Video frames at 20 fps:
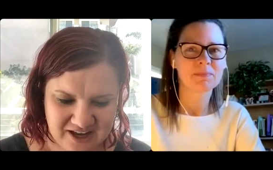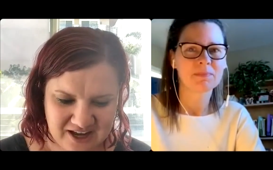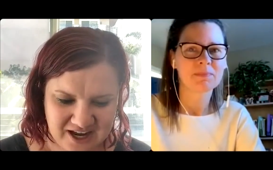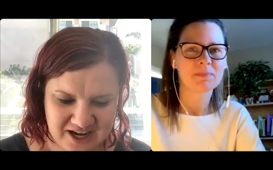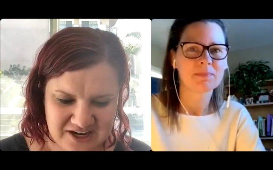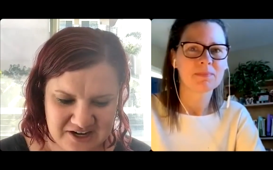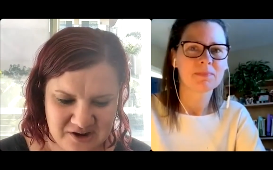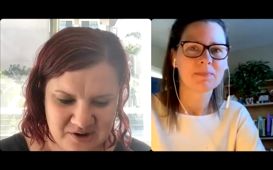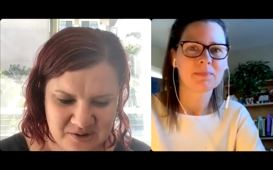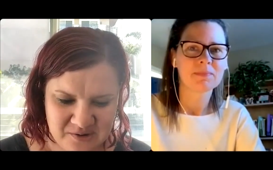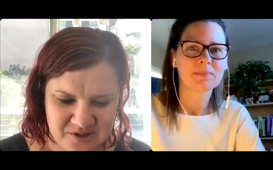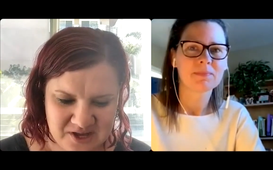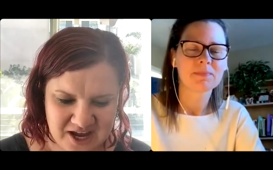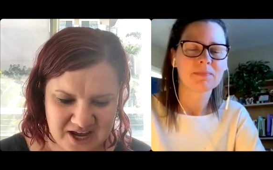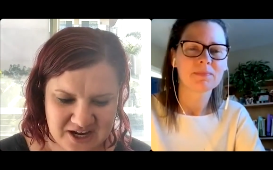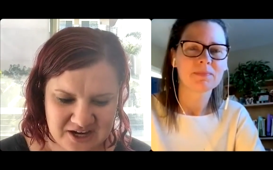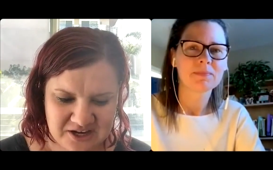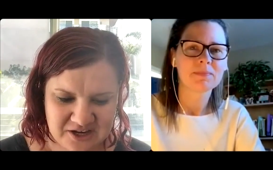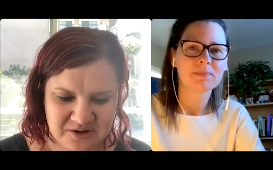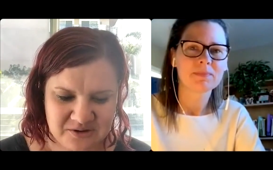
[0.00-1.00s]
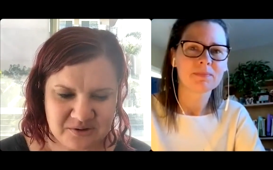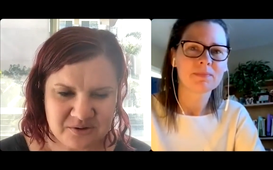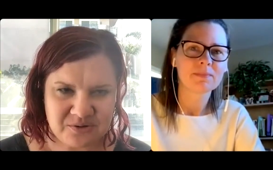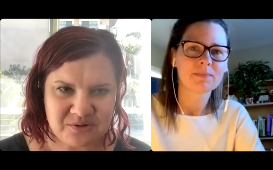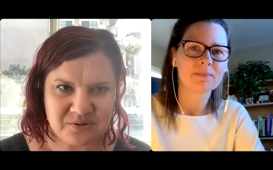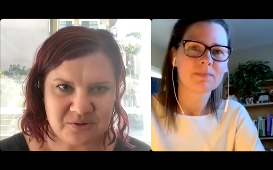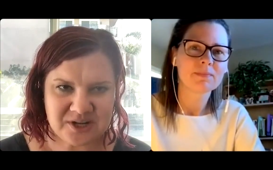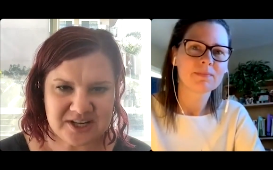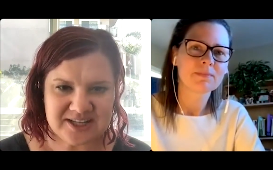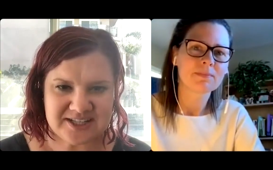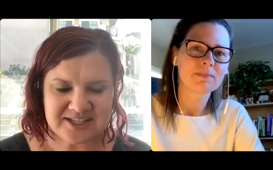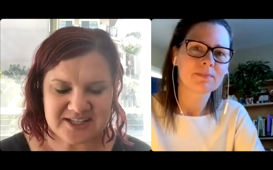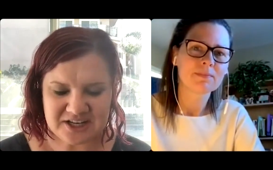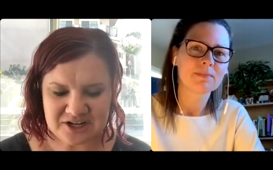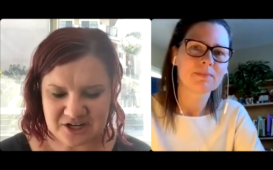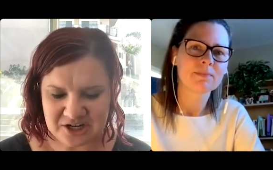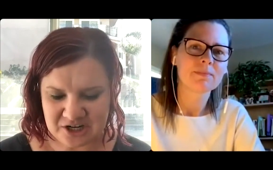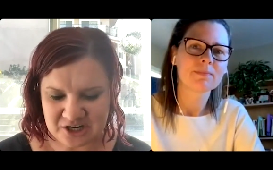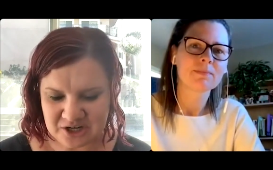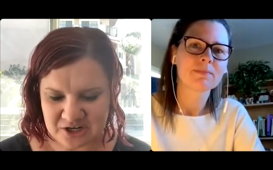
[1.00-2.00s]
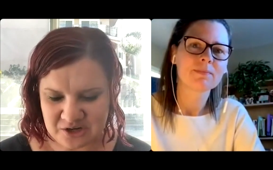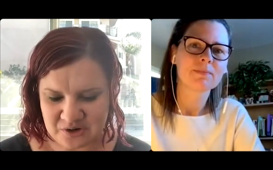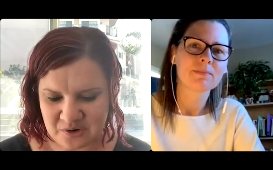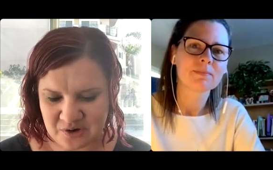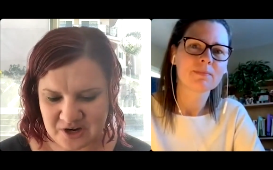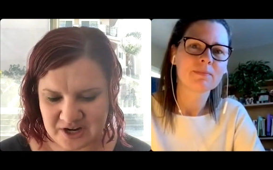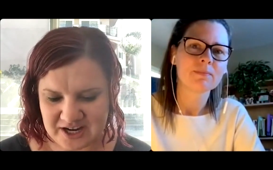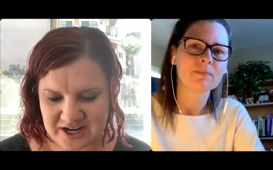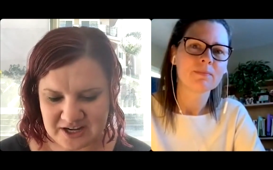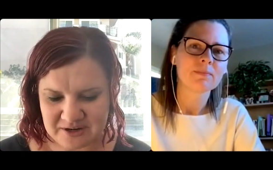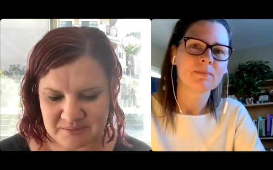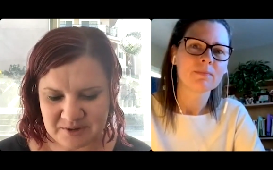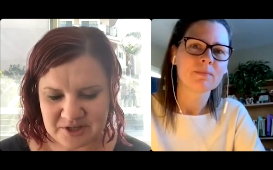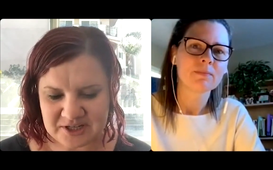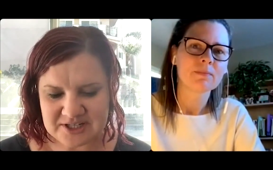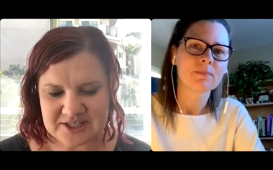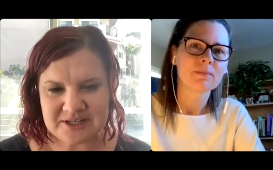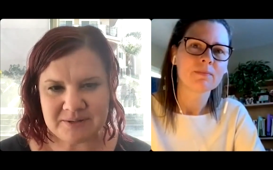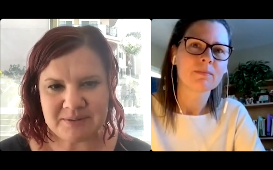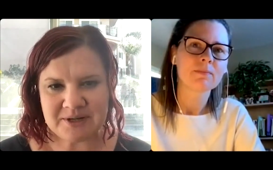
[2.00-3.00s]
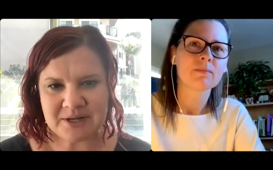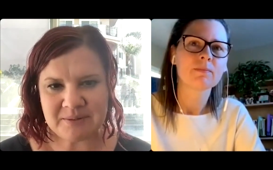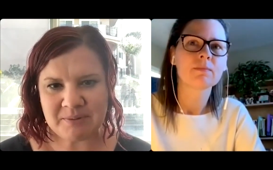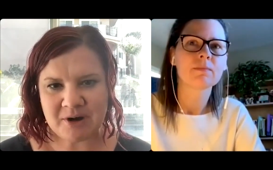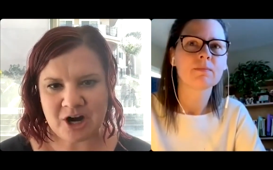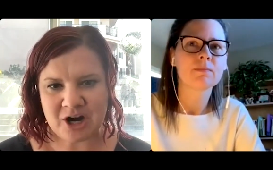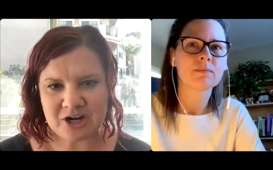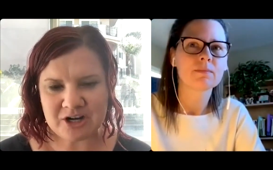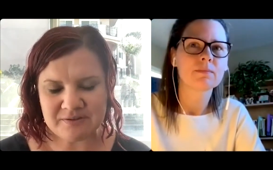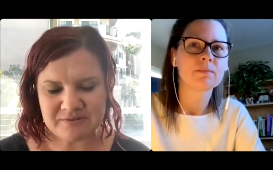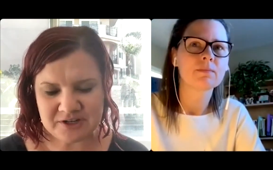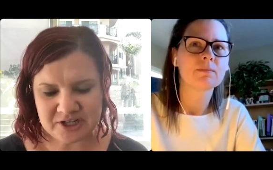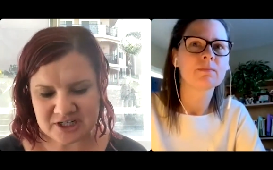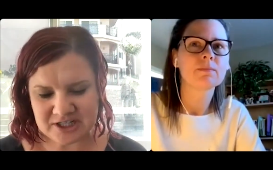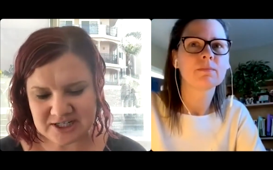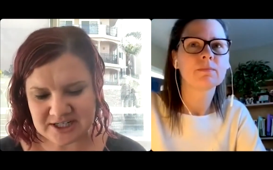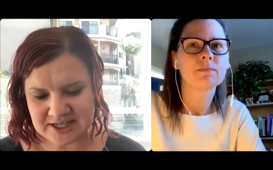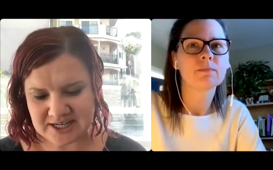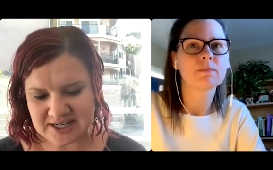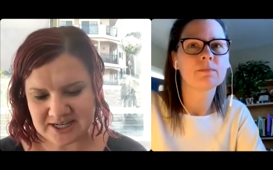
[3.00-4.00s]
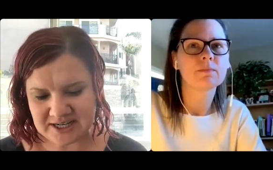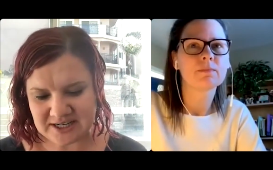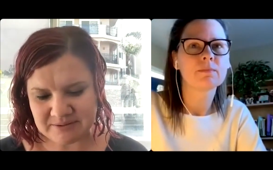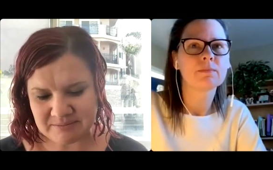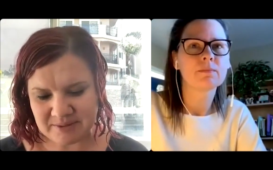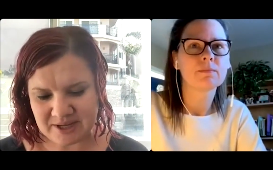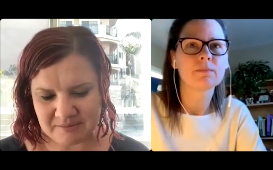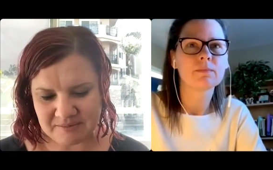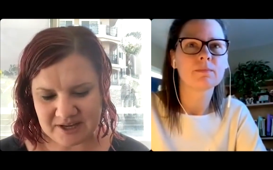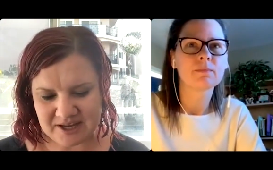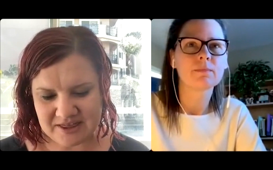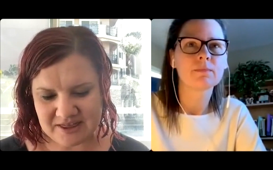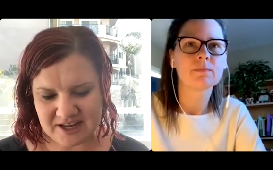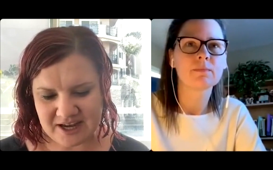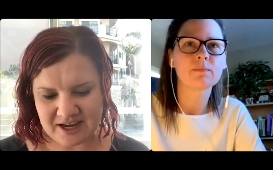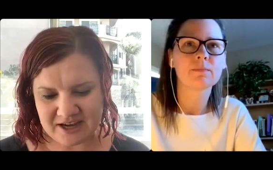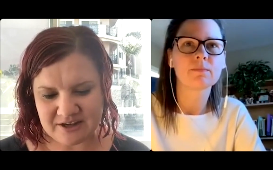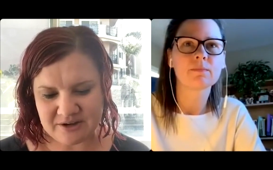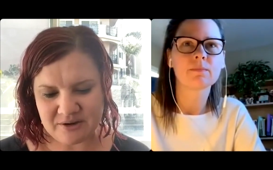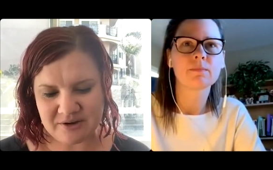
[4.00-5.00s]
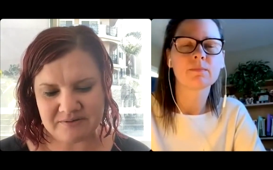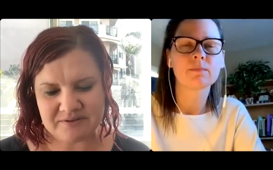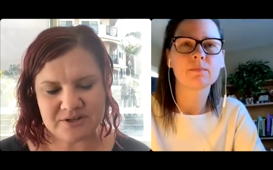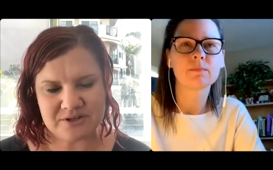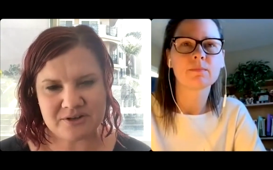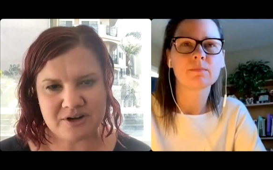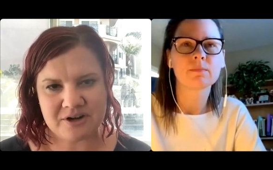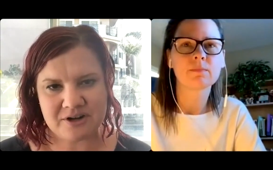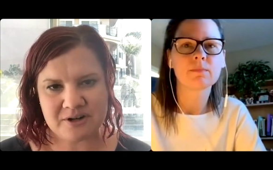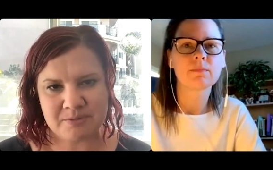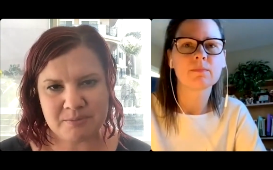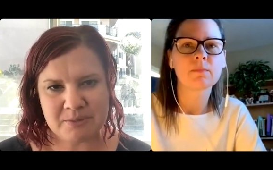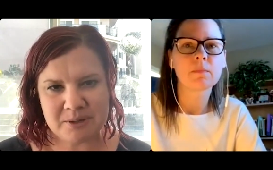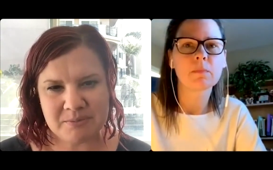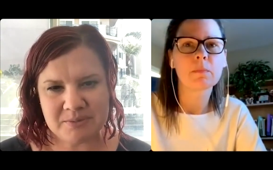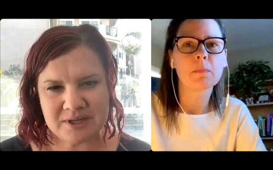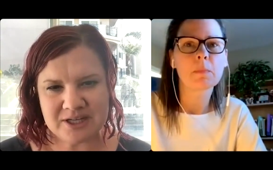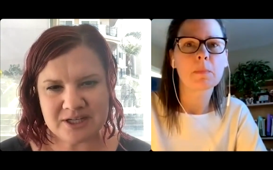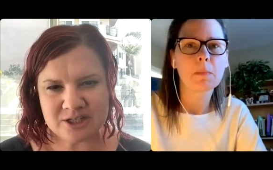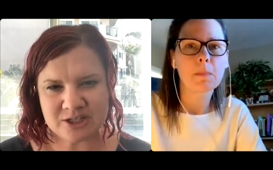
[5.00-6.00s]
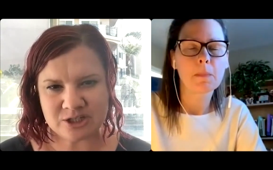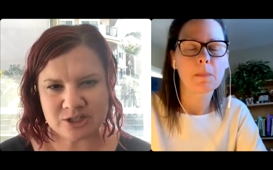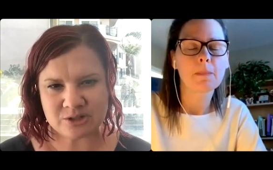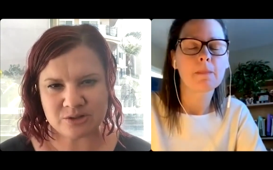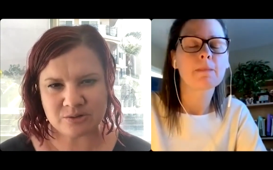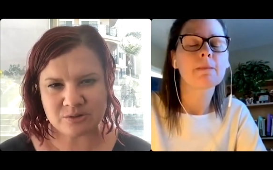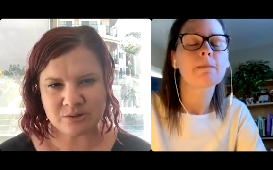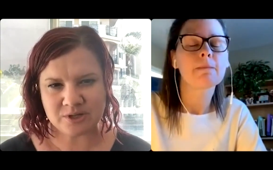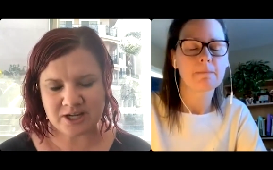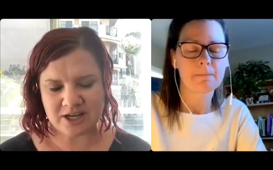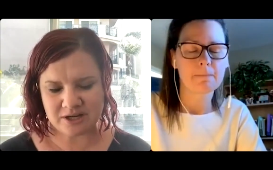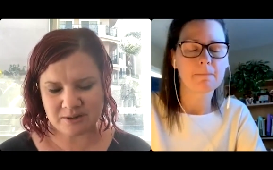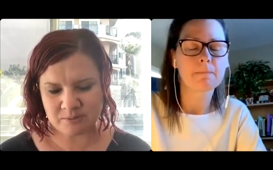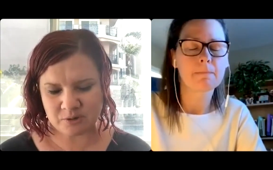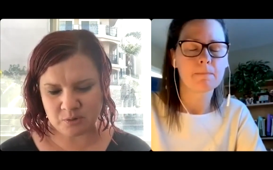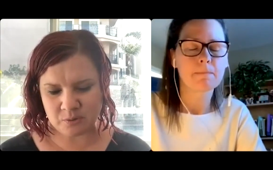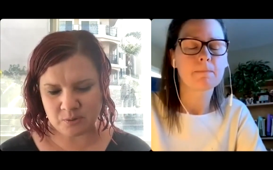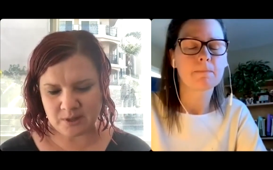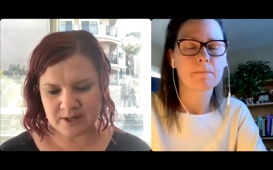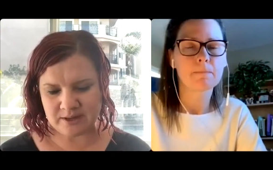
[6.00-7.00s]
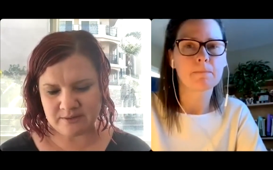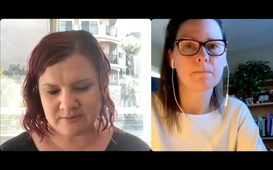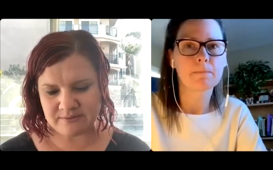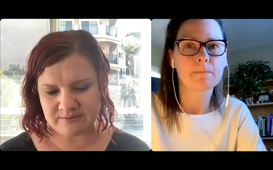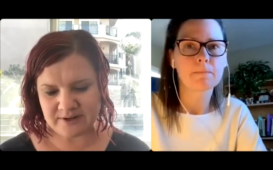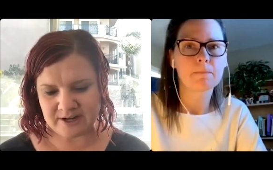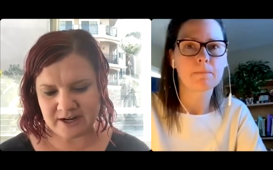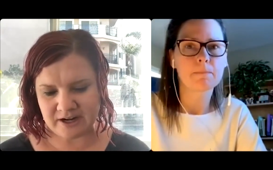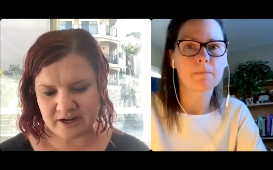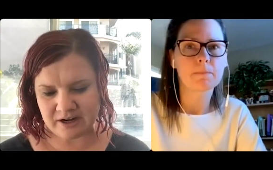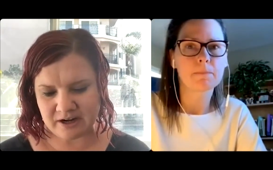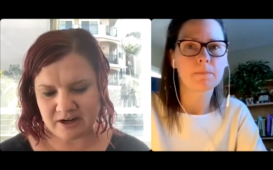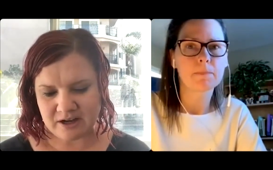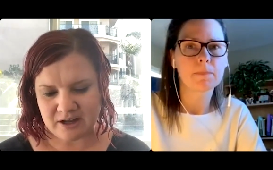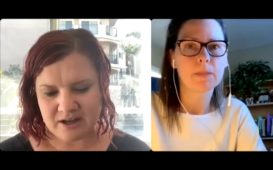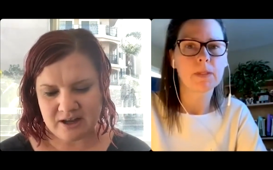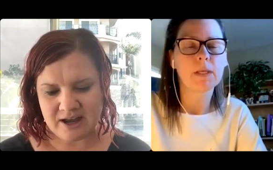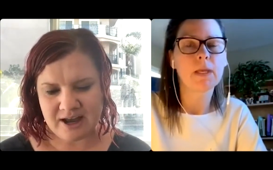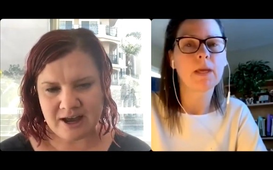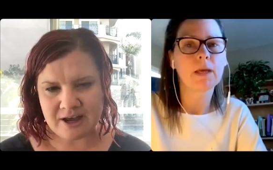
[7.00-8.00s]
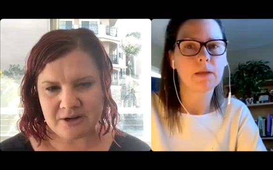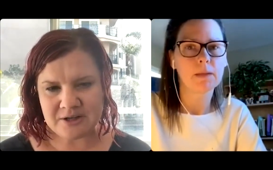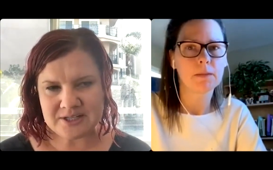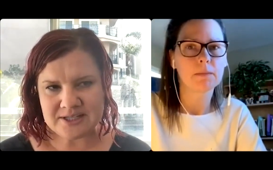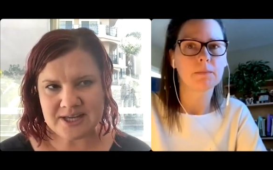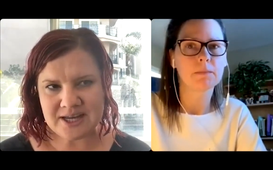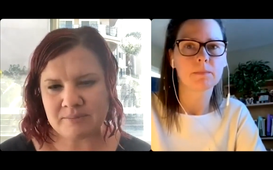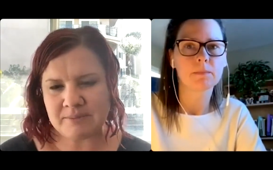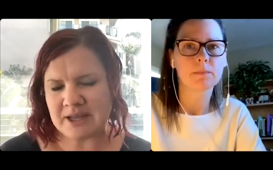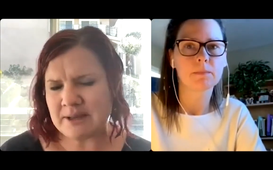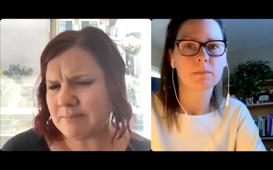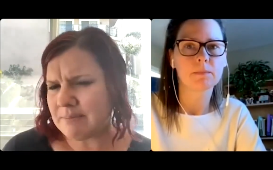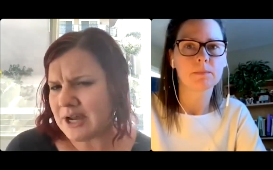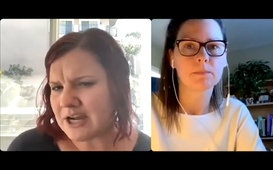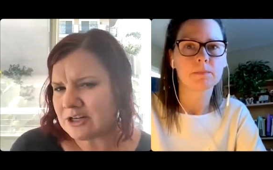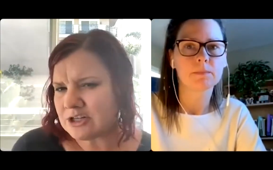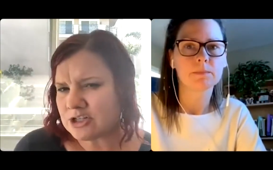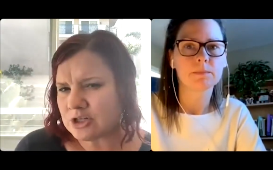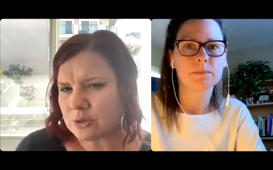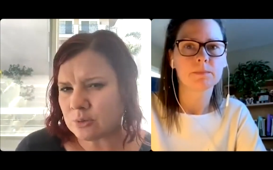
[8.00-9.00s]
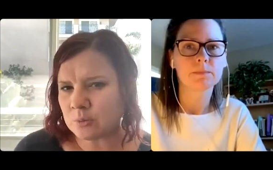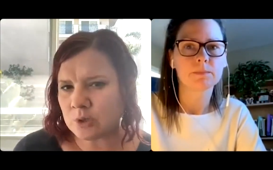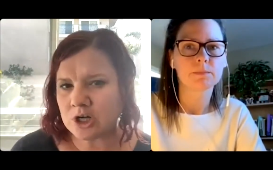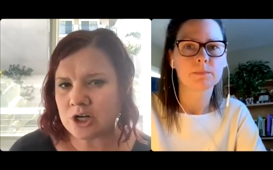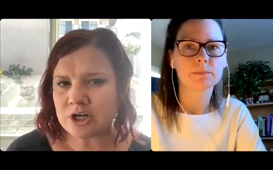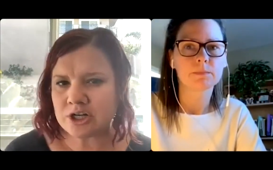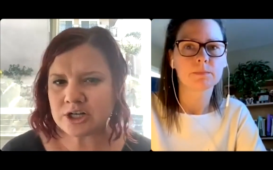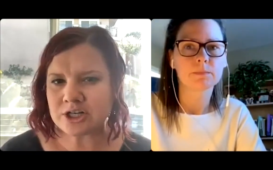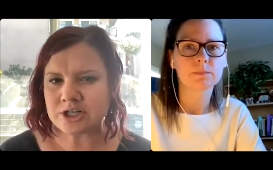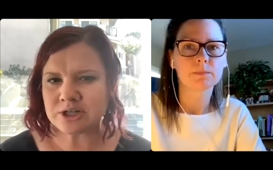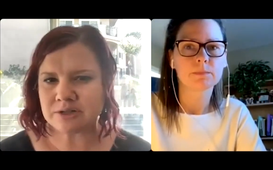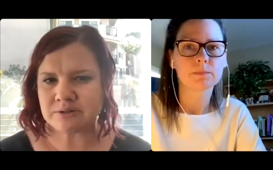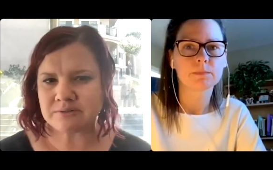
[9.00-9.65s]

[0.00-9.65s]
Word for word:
Speaker 1: I know that you consider your animals to be a part of your team and that you have a strong commitment to animal welfare. Yeah. How does that impact your work and your